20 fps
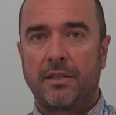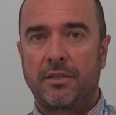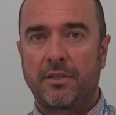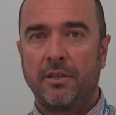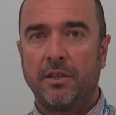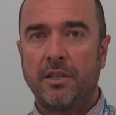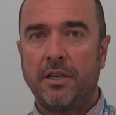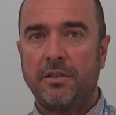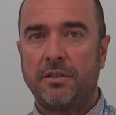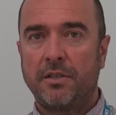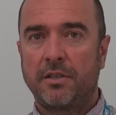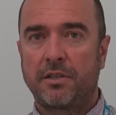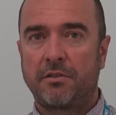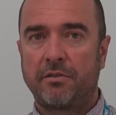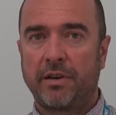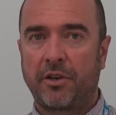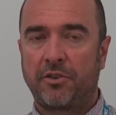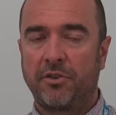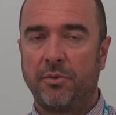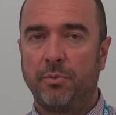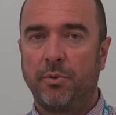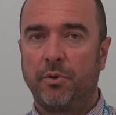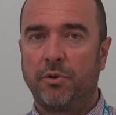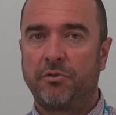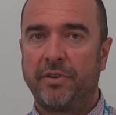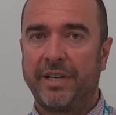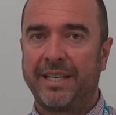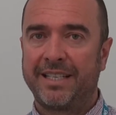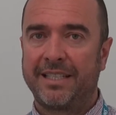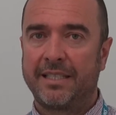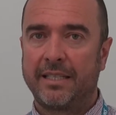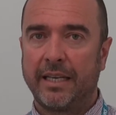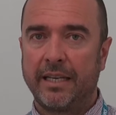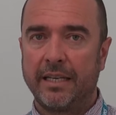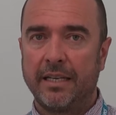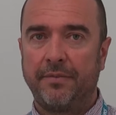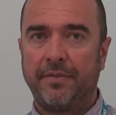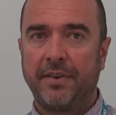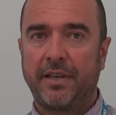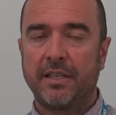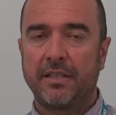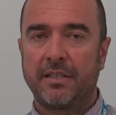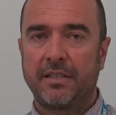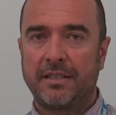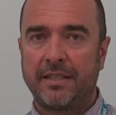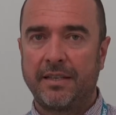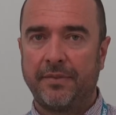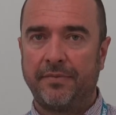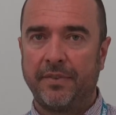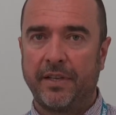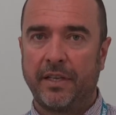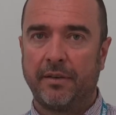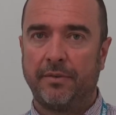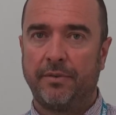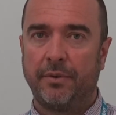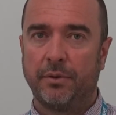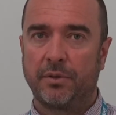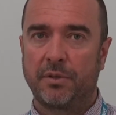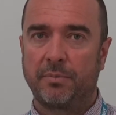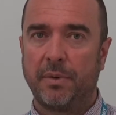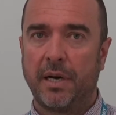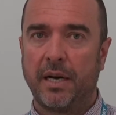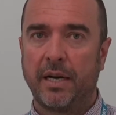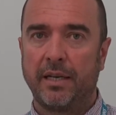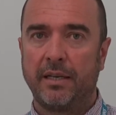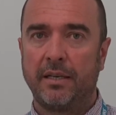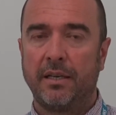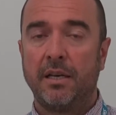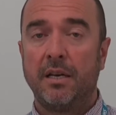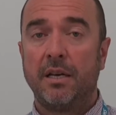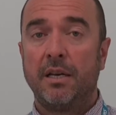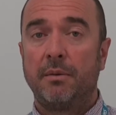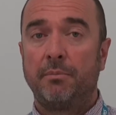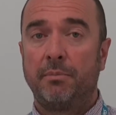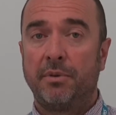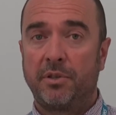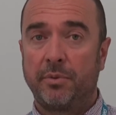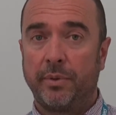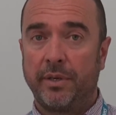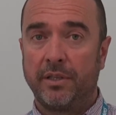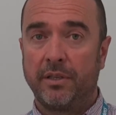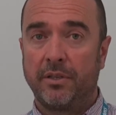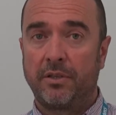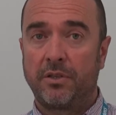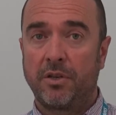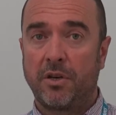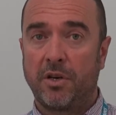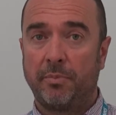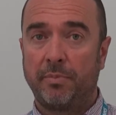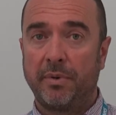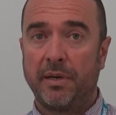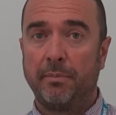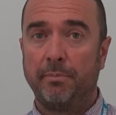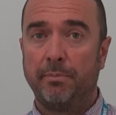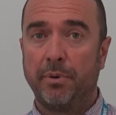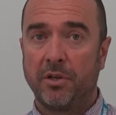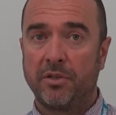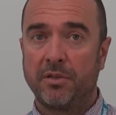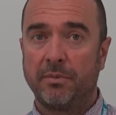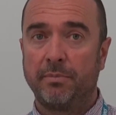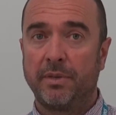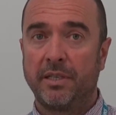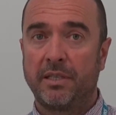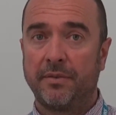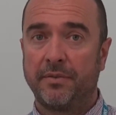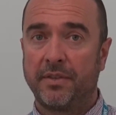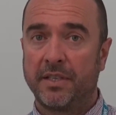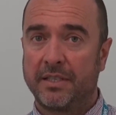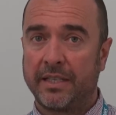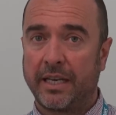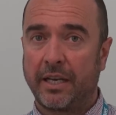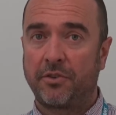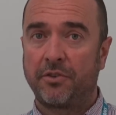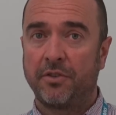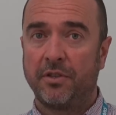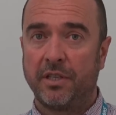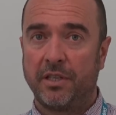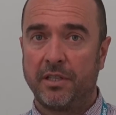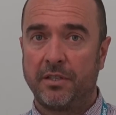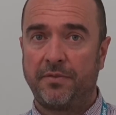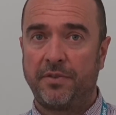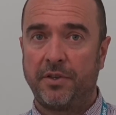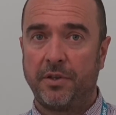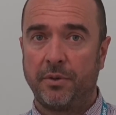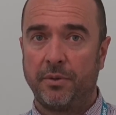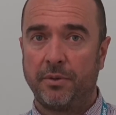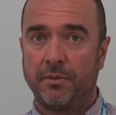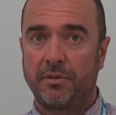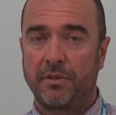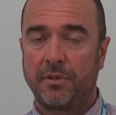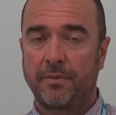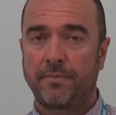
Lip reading: scoliosis correction will create a significant stiffening of your spine between the top and bottom bit of the section that is fused.